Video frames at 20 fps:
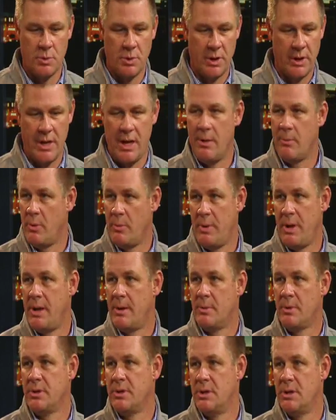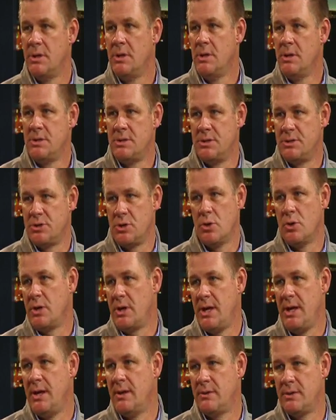really able being able to, to
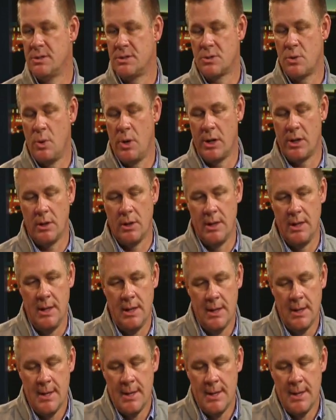turnkey it this quickly.